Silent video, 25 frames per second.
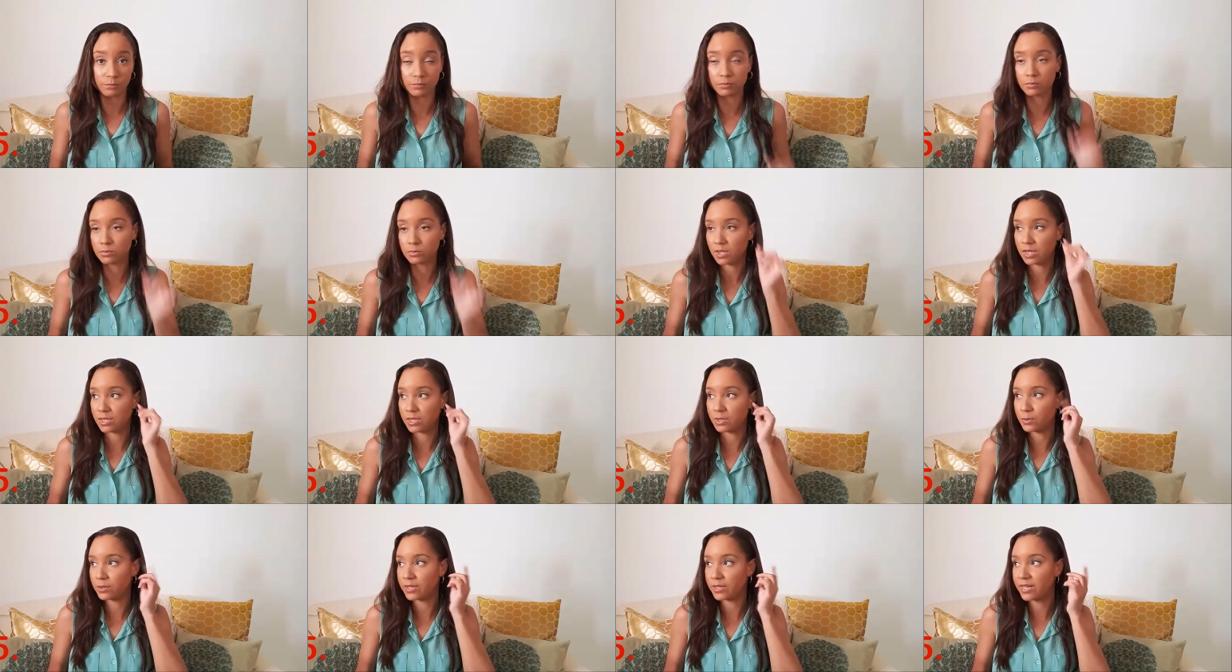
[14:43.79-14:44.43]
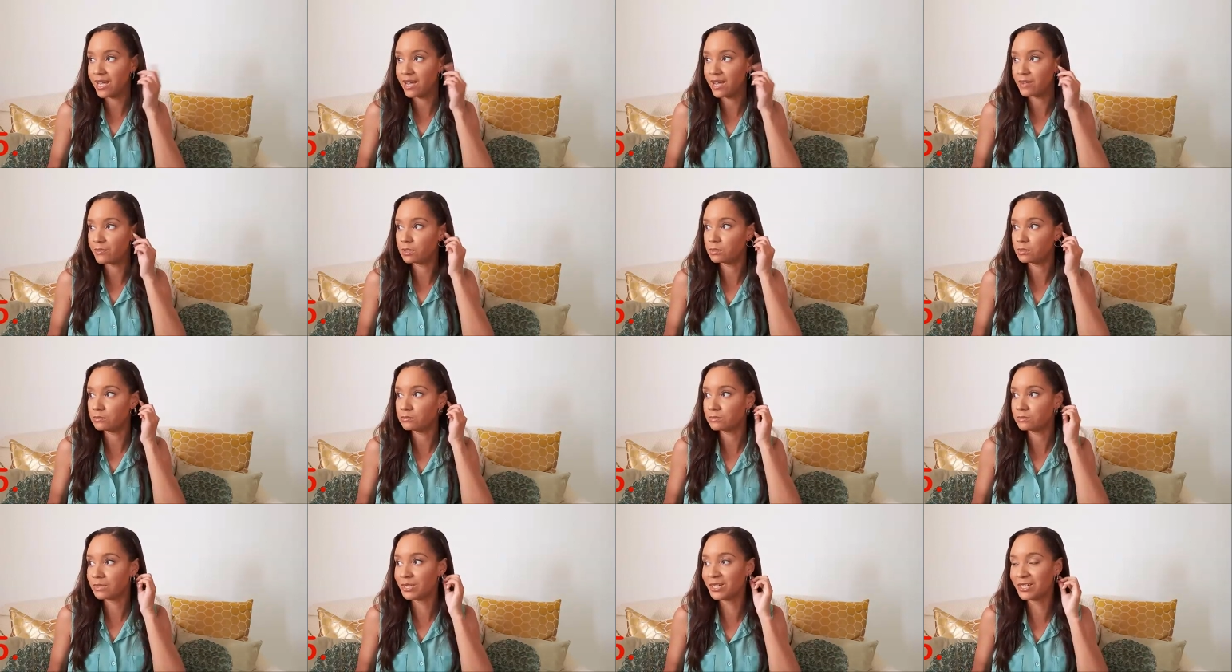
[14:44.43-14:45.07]
Well, I only have
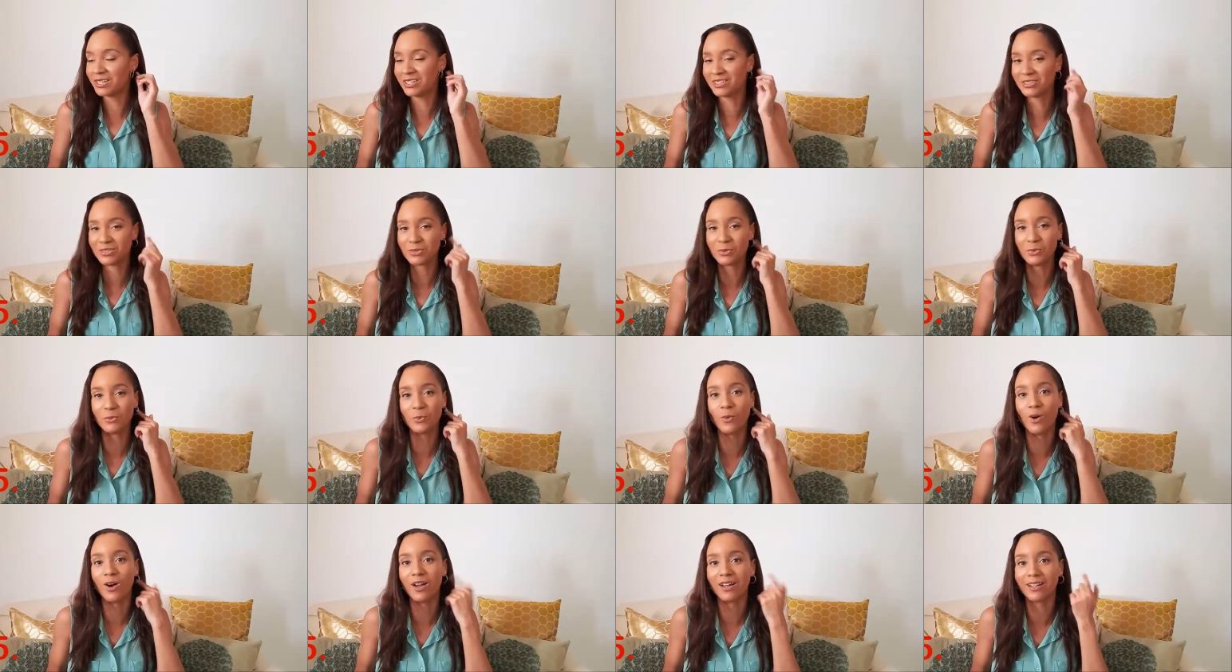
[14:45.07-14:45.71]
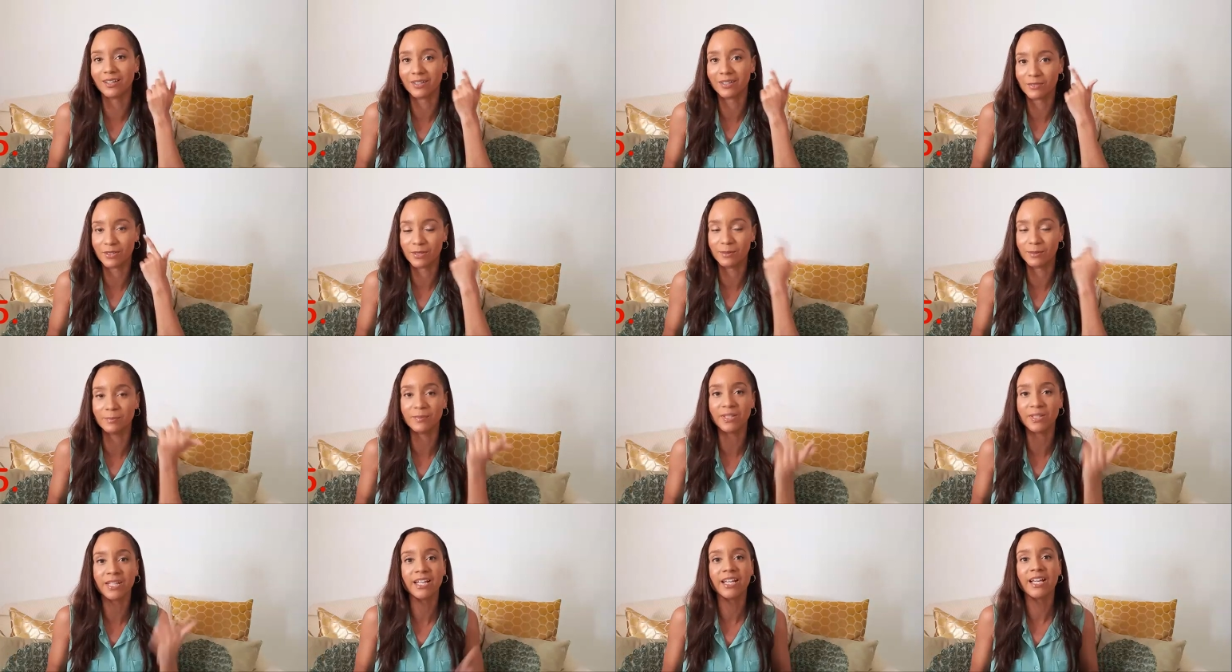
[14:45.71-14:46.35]
one of them.